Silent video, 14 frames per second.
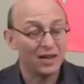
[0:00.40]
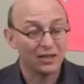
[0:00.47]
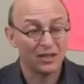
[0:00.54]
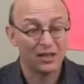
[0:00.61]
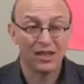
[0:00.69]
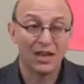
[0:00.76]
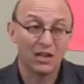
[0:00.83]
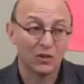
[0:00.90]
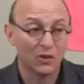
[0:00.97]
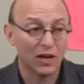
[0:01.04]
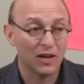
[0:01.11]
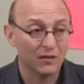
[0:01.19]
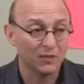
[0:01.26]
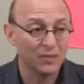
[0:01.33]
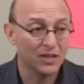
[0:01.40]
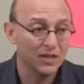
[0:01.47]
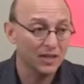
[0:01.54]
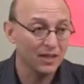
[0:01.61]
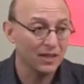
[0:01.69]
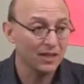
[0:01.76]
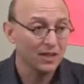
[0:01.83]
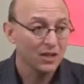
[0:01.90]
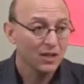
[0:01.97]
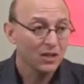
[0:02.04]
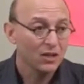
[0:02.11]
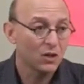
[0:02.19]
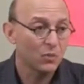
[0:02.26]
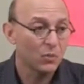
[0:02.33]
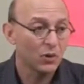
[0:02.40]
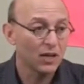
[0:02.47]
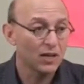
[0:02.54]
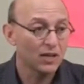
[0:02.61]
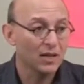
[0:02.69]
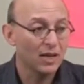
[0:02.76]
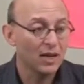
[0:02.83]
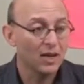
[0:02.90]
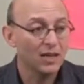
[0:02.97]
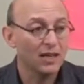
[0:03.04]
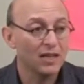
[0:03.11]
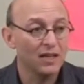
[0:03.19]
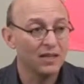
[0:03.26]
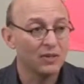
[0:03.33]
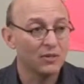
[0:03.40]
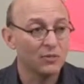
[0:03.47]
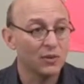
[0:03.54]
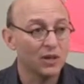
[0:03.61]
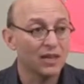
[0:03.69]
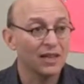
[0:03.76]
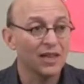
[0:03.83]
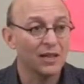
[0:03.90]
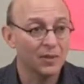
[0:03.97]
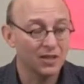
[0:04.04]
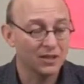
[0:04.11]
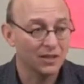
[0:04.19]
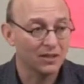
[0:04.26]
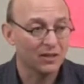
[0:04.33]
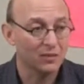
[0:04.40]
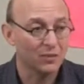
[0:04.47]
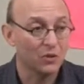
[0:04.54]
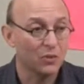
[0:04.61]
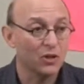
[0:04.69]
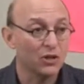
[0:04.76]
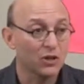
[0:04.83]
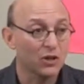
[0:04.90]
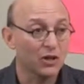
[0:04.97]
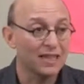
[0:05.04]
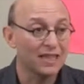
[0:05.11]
actually got a grant from the city to put in a heat reclaiming system. So we took